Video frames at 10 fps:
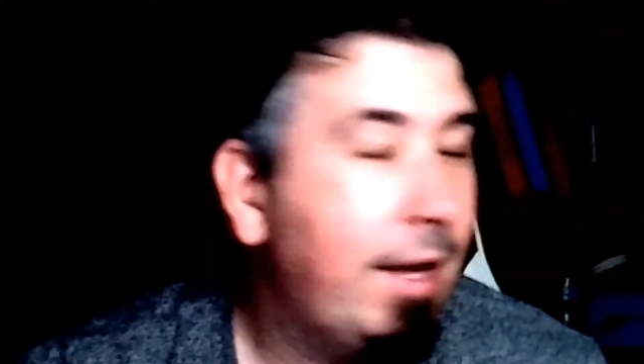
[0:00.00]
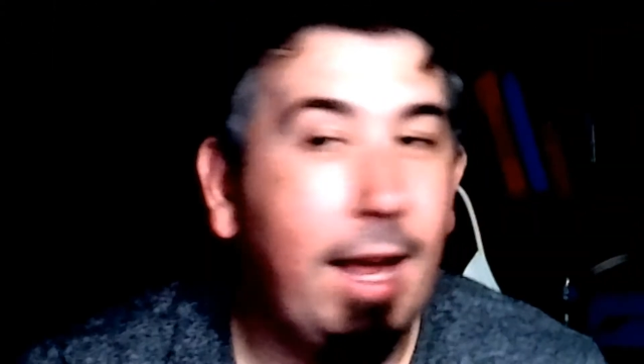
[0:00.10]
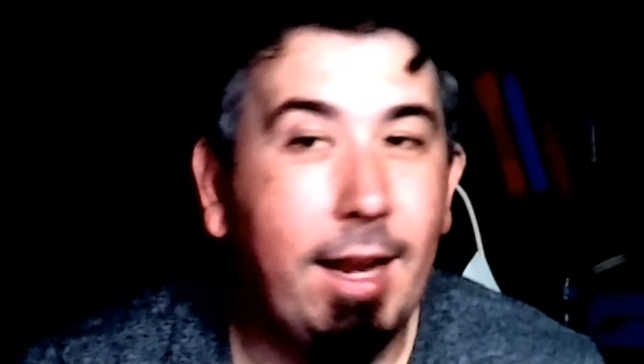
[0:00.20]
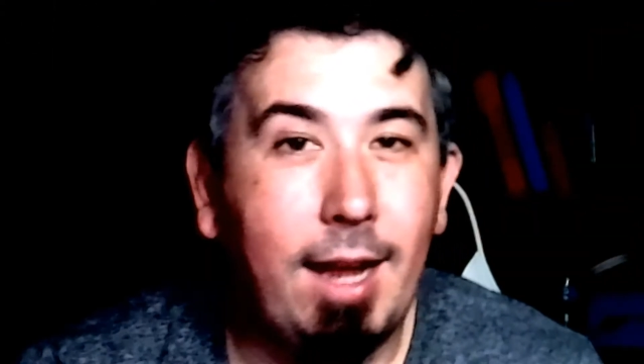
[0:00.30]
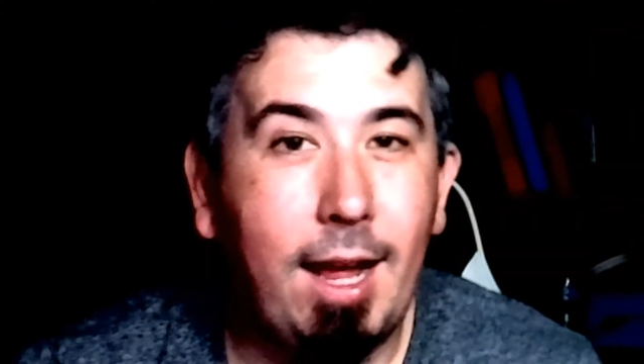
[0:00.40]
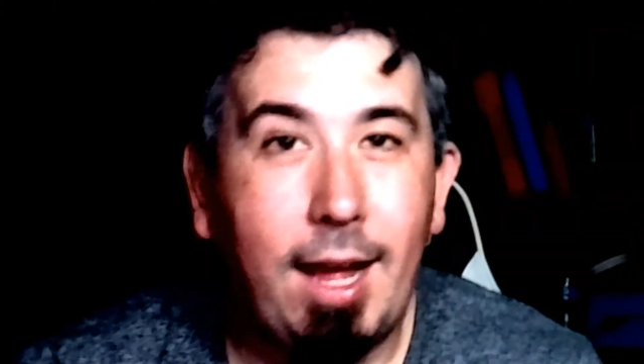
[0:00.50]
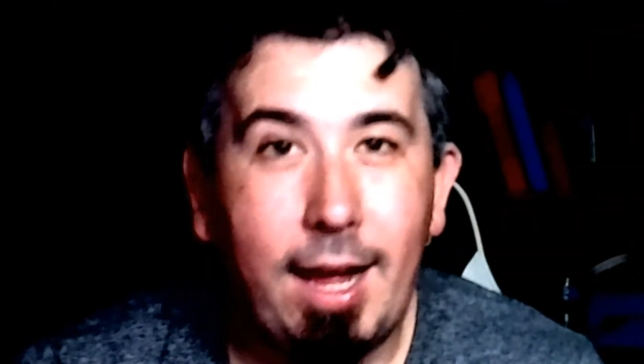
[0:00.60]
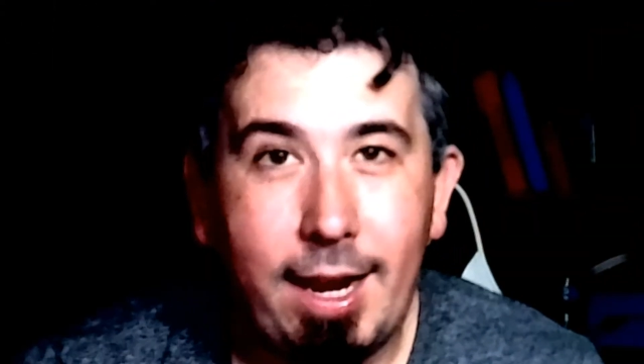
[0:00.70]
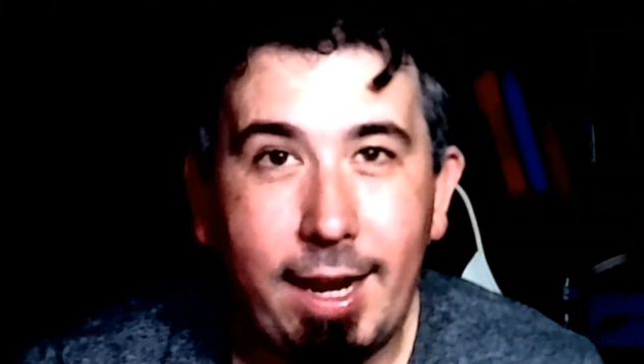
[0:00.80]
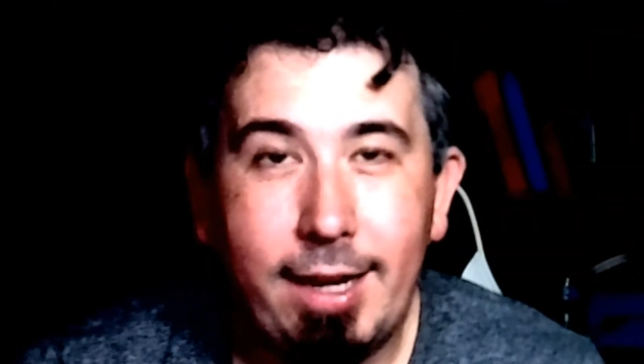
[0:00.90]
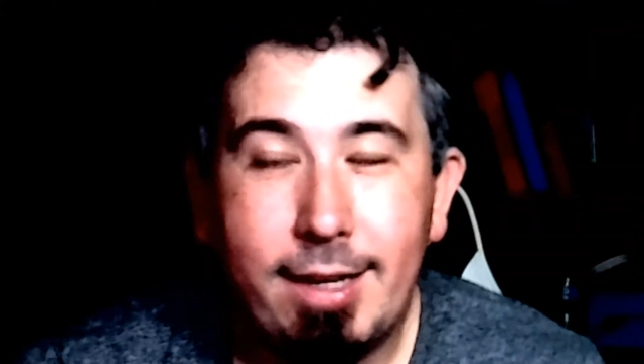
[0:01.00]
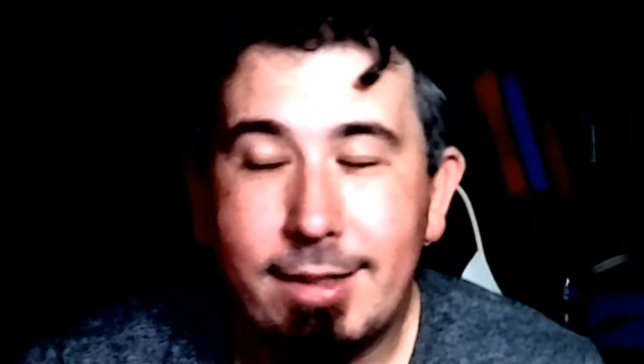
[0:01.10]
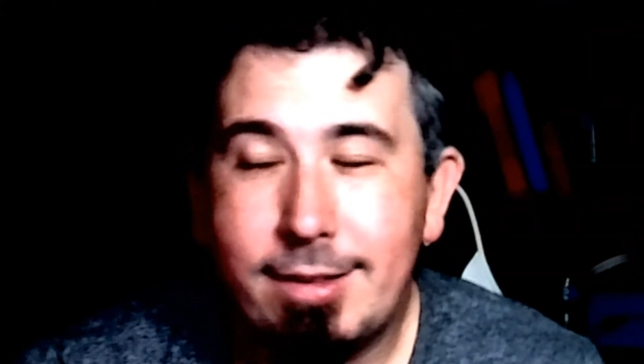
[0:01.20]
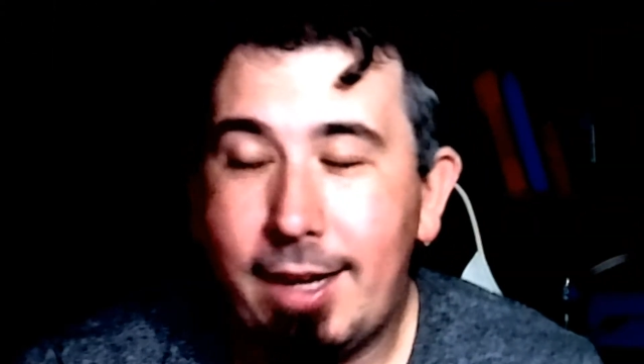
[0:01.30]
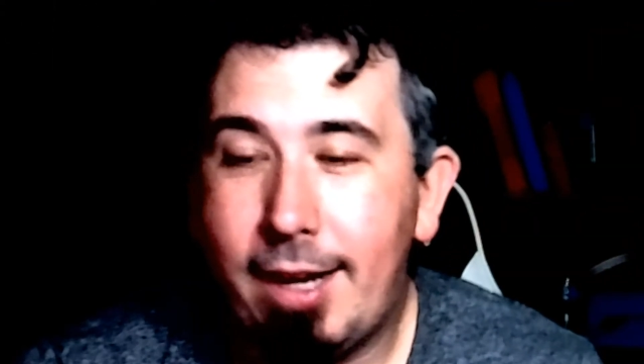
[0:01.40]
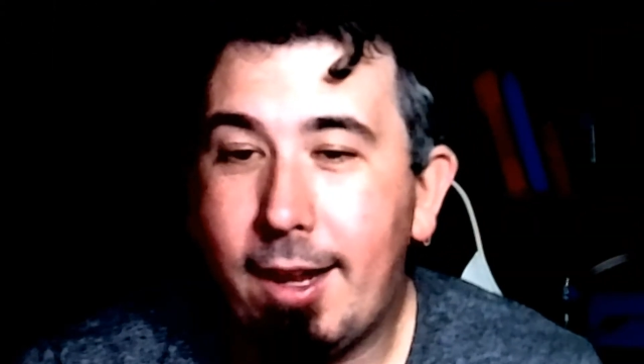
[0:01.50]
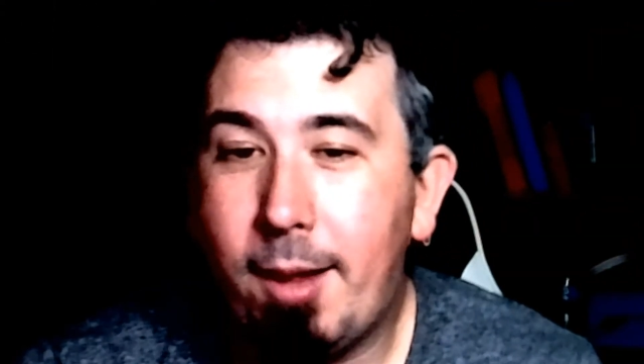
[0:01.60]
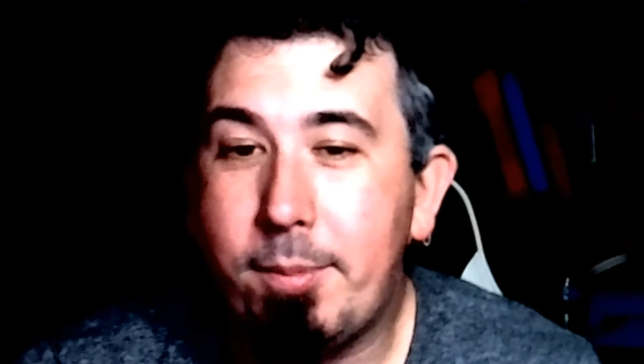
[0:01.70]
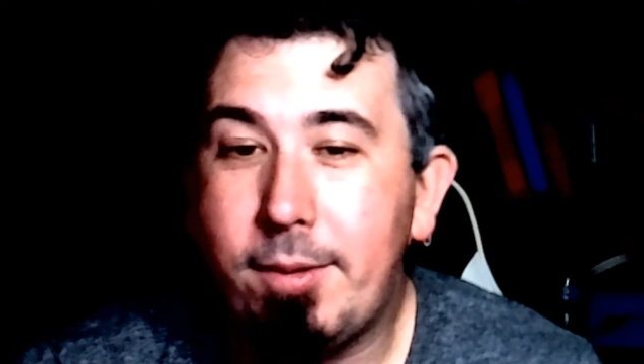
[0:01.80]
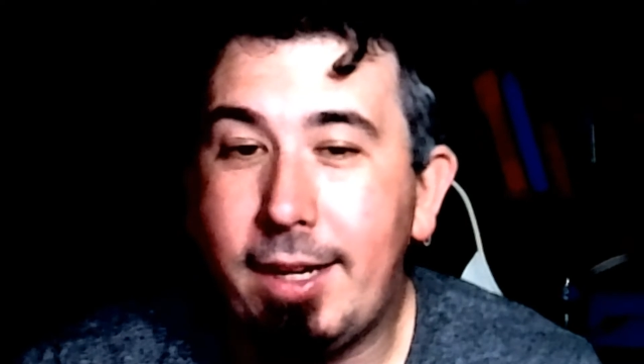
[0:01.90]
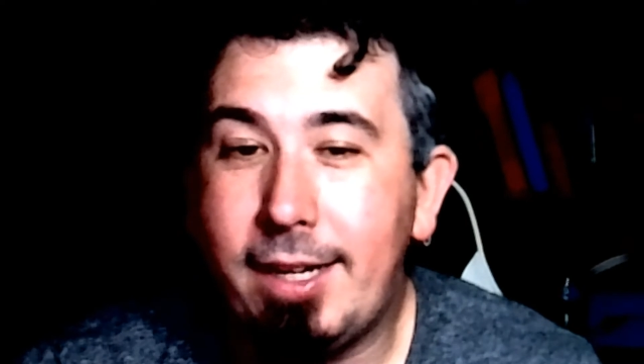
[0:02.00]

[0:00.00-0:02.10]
And I take up the